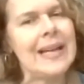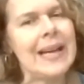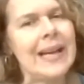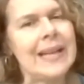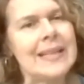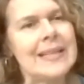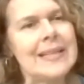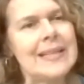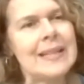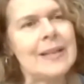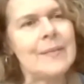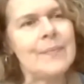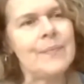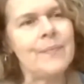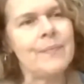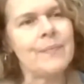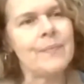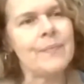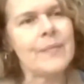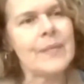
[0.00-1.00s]

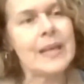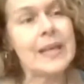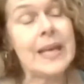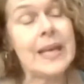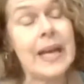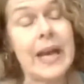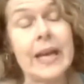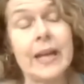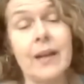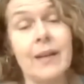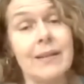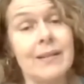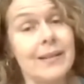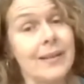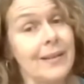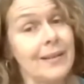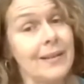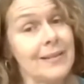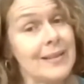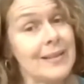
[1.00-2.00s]
And yeah, I got a
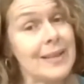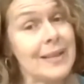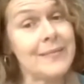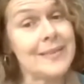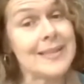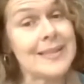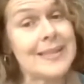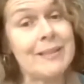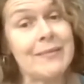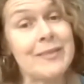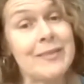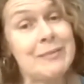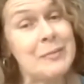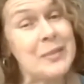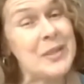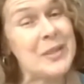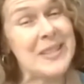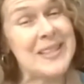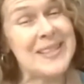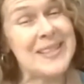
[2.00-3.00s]
contract for 7
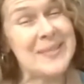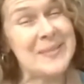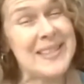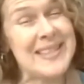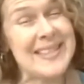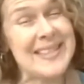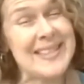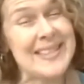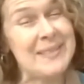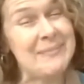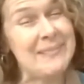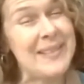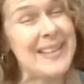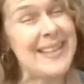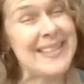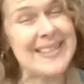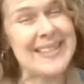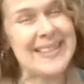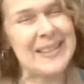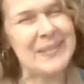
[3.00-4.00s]
books, which is
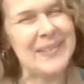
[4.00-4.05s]
amazing,